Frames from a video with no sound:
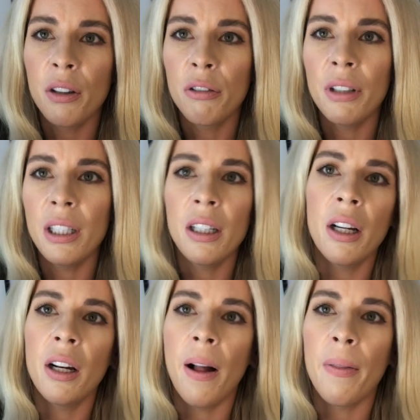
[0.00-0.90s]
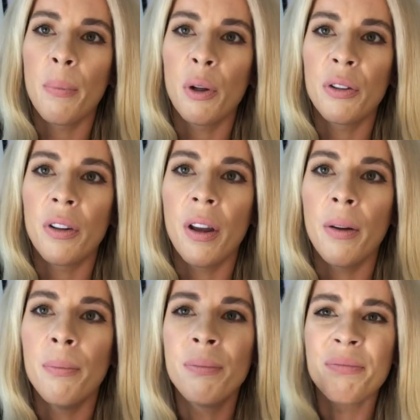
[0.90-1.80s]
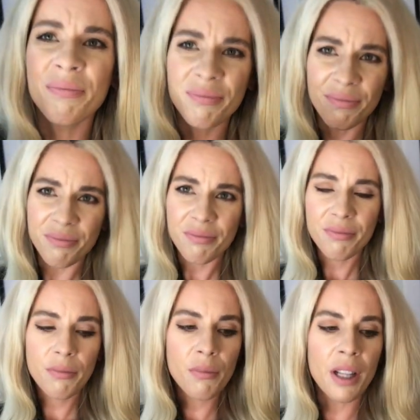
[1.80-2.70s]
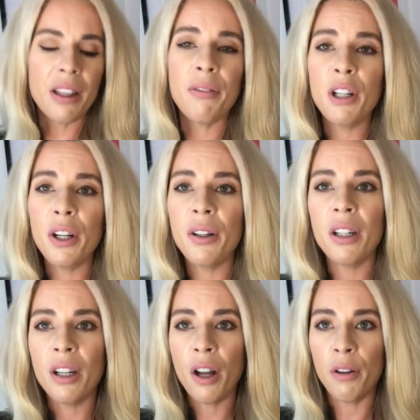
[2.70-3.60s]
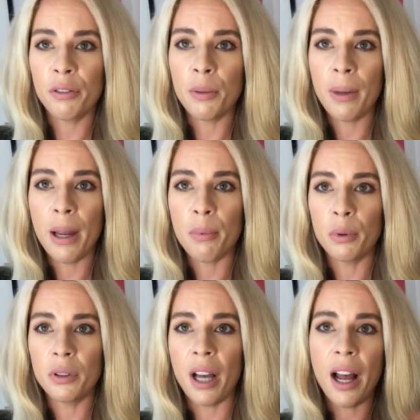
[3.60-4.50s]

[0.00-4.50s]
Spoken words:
ingredient at the bottom, they've included enough to be able to